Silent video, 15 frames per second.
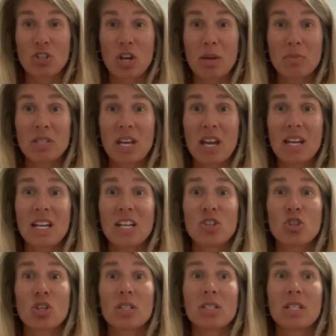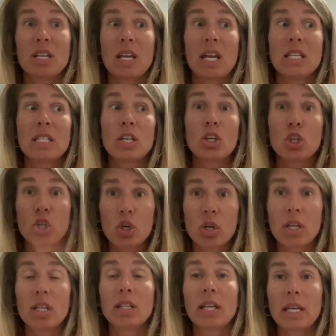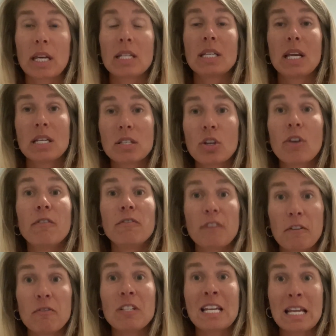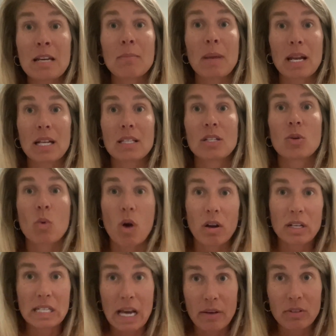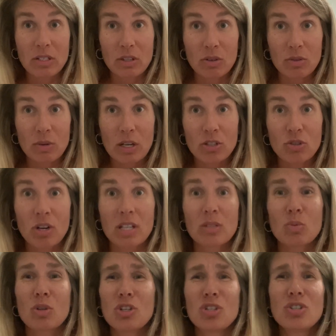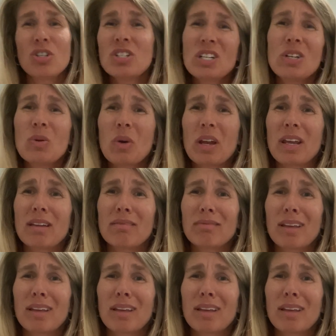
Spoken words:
James side, it just, it's a good, like, it takes a good 15 minutes to walk down to those restaurants, which is just annoying.